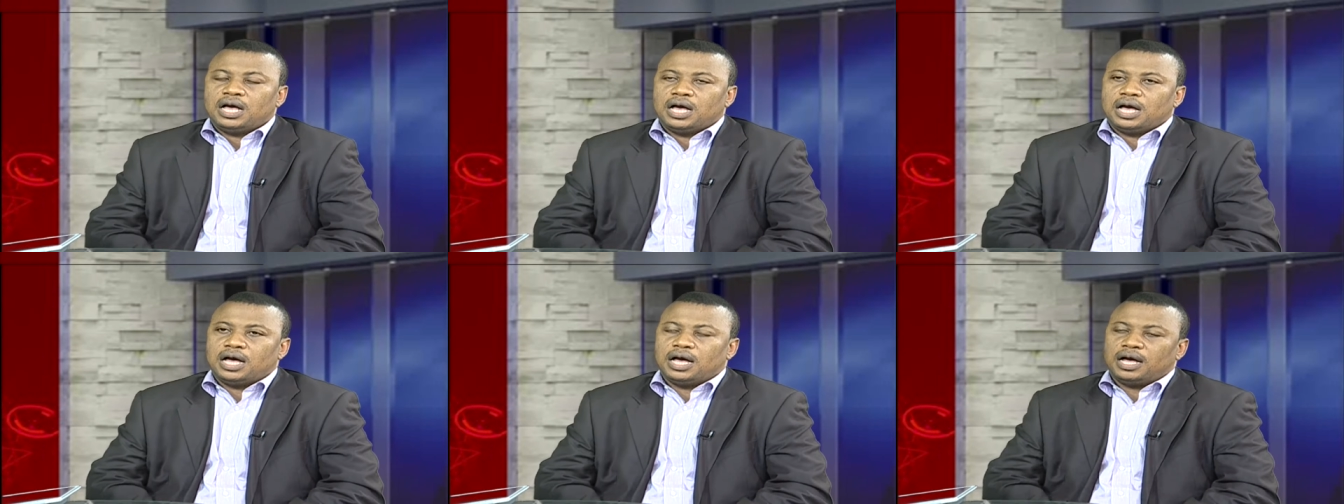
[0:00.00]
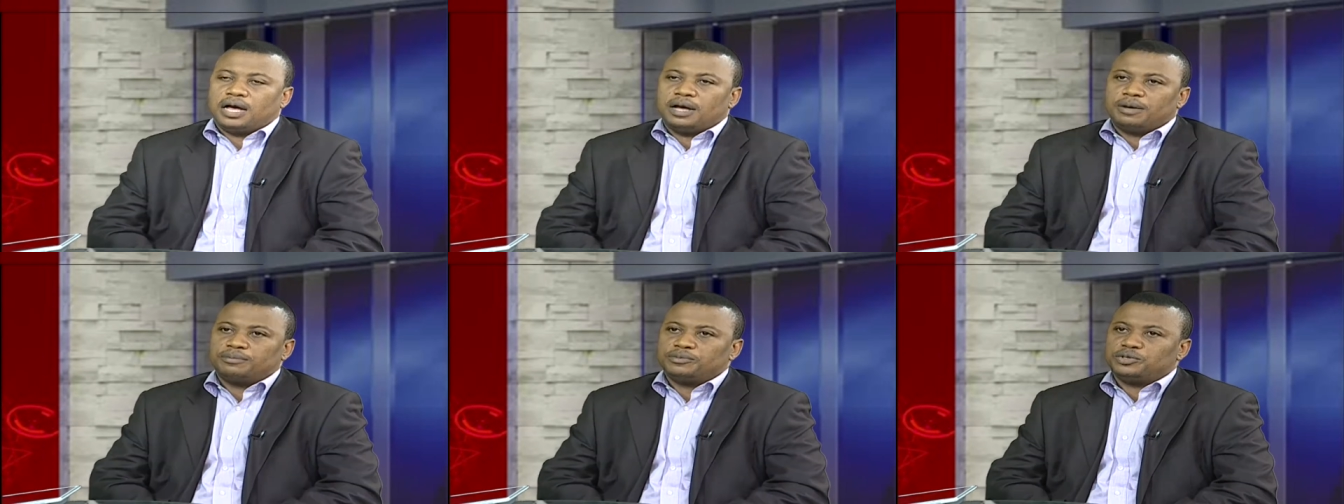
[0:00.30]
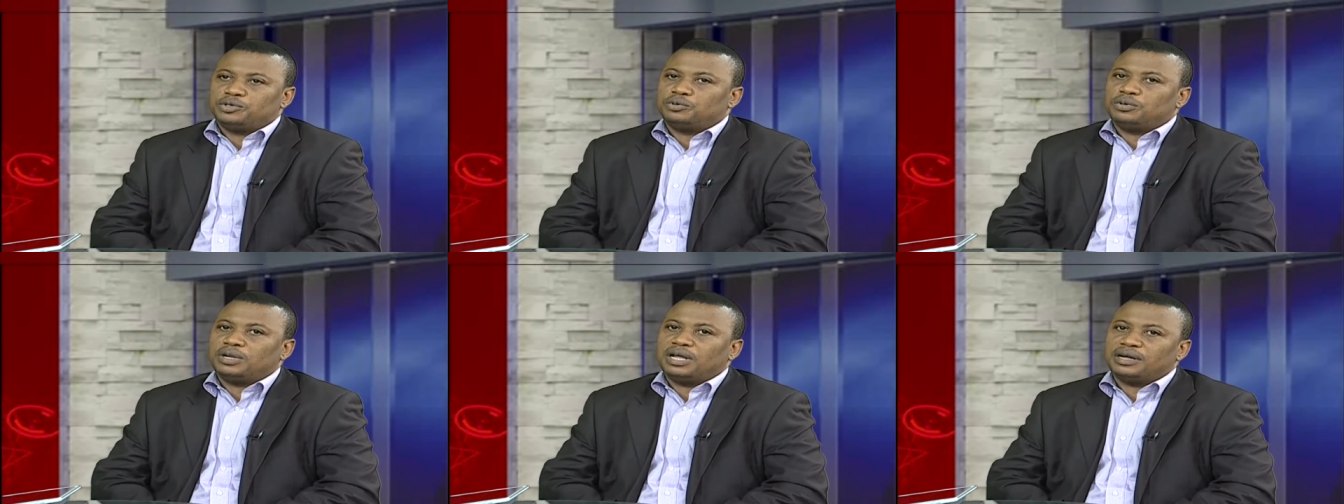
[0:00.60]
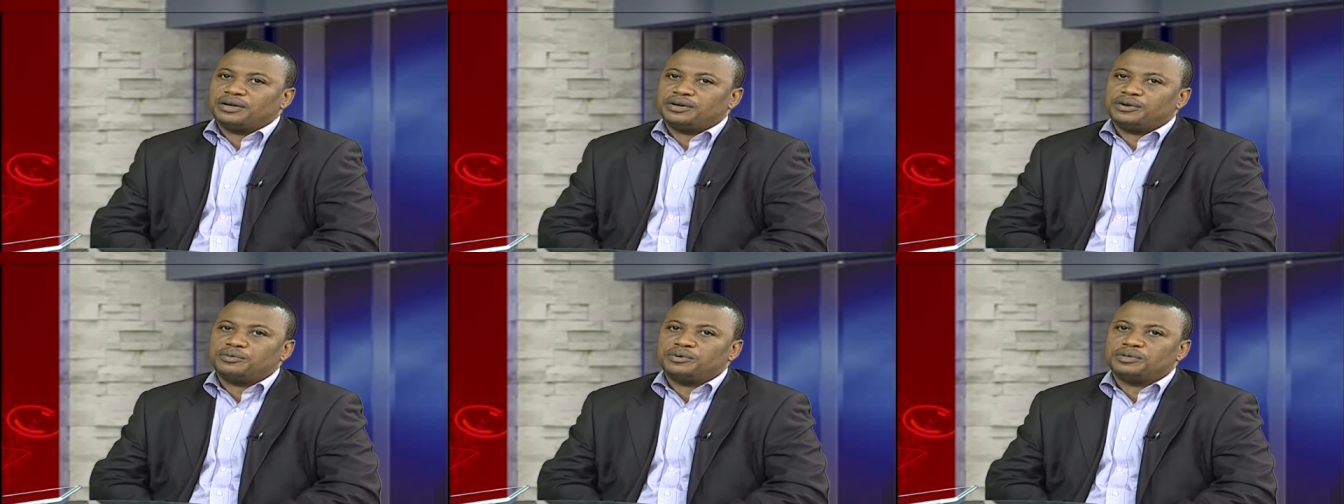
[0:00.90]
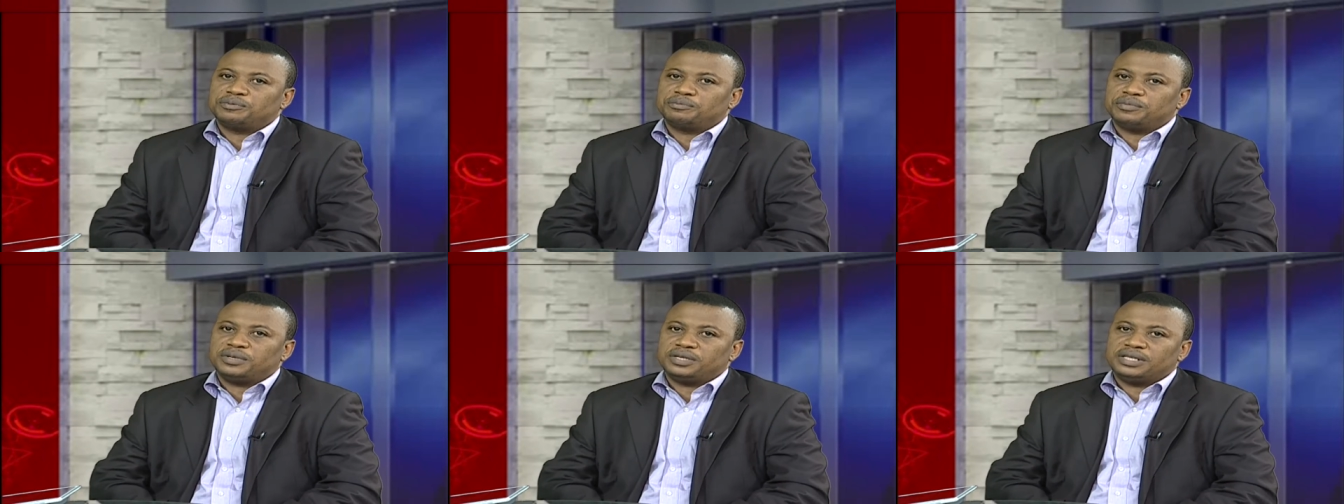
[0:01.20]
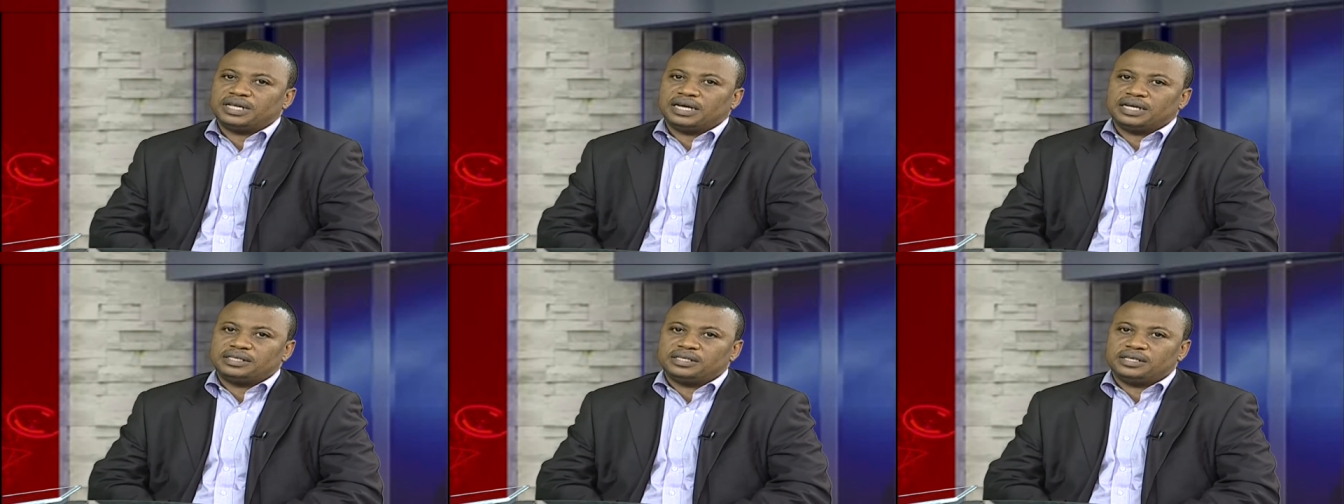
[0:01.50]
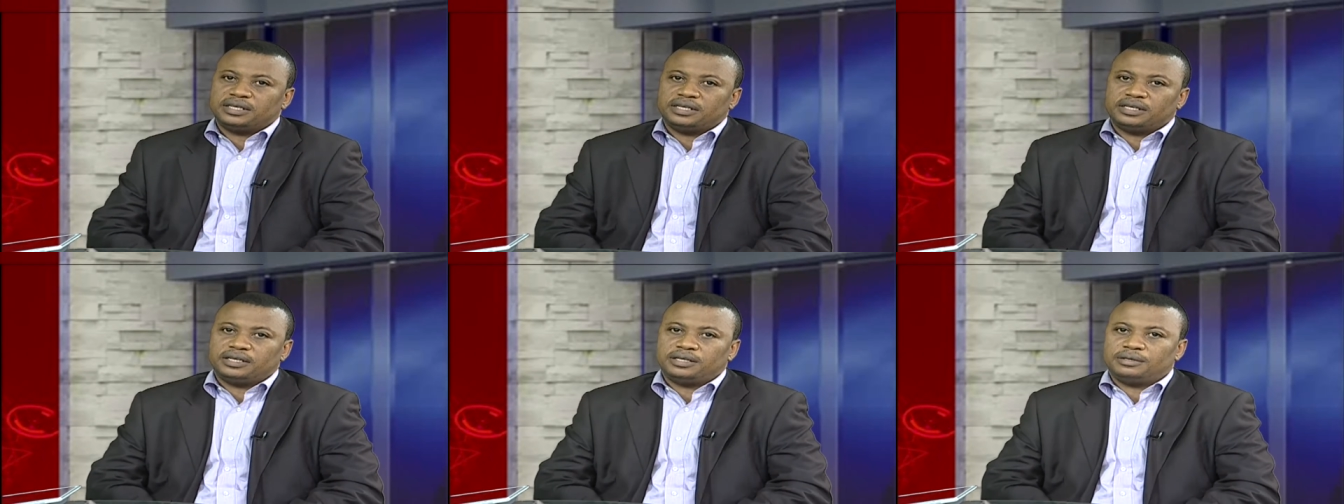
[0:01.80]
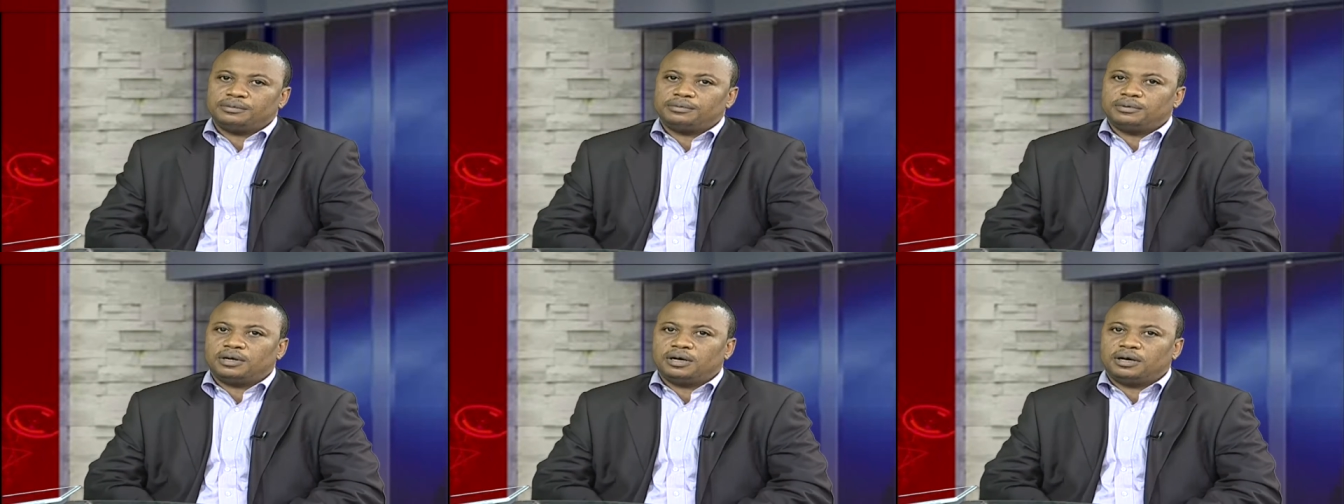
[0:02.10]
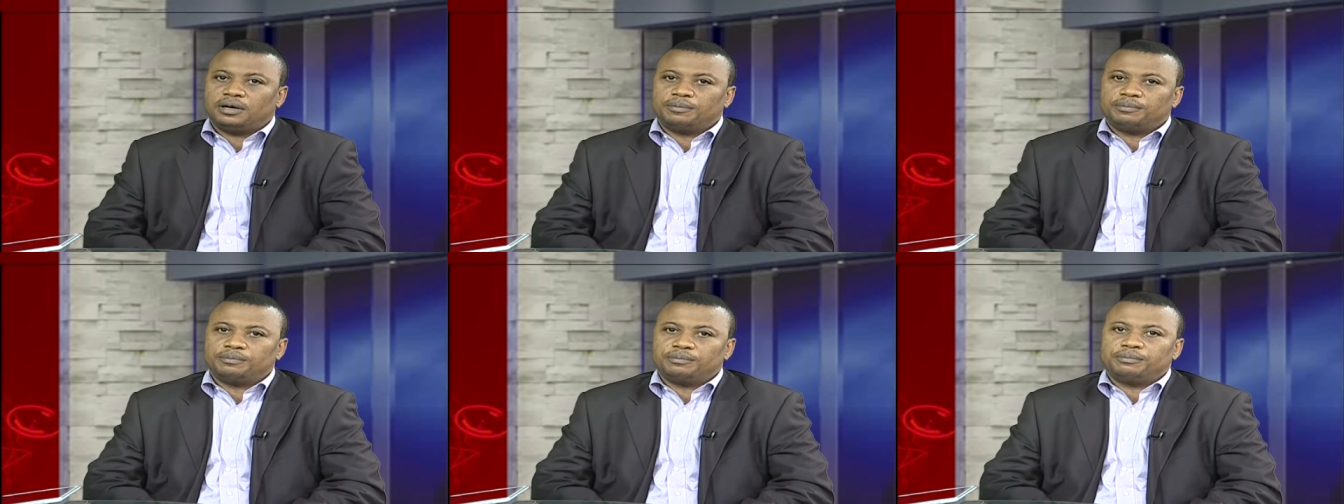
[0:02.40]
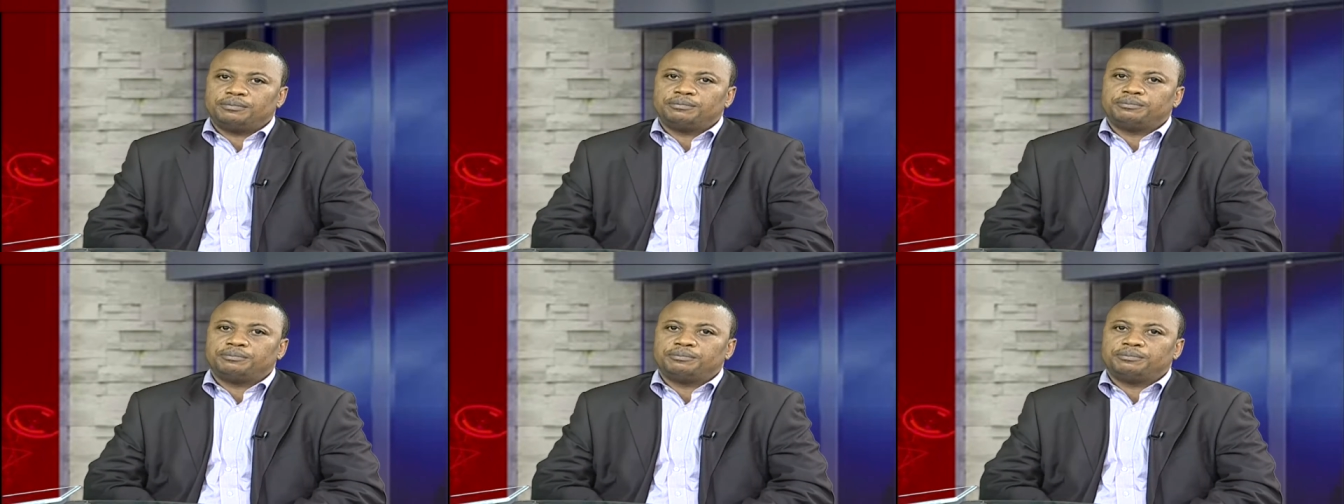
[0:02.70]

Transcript: Um, you will agree with me that the um,